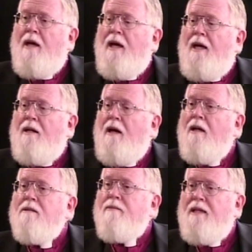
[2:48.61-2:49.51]
And
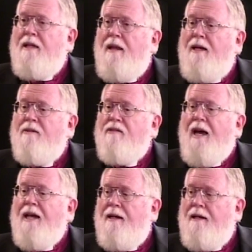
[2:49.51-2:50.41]
ultimately they
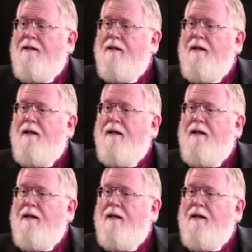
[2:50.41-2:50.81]
decided